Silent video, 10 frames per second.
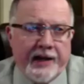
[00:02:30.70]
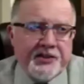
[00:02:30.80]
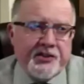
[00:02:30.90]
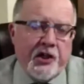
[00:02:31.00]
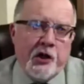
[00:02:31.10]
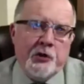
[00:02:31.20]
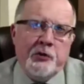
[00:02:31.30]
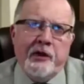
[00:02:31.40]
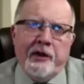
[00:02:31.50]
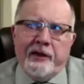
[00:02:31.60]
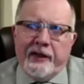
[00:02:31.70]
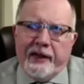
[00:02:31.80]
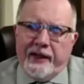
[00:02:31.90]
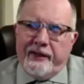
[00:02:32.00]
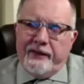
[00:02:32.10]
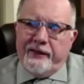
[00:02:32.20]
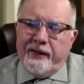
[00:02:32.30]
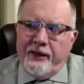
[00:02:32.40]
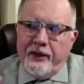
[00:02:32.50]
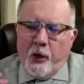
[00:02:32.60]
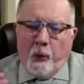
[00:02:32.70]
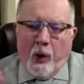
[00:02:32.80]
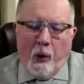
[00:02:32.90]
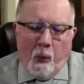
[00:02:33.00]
So at